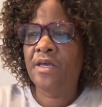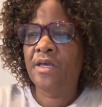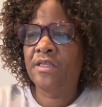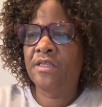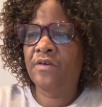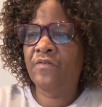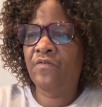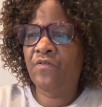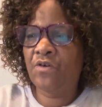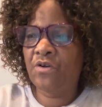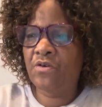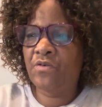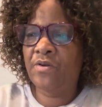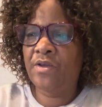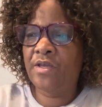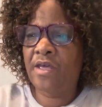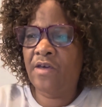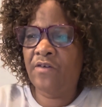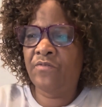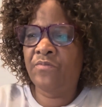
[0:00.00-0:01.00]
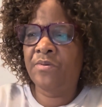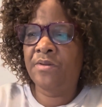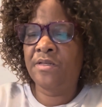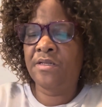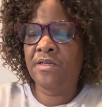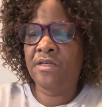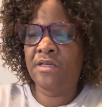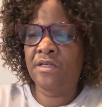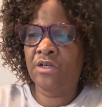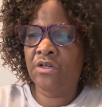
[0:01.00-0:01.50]
the following have
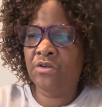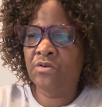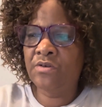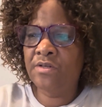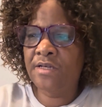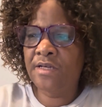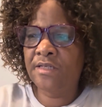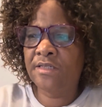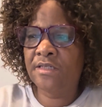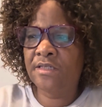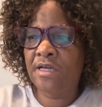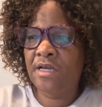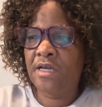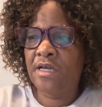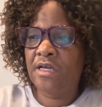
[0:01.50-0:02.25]
been included.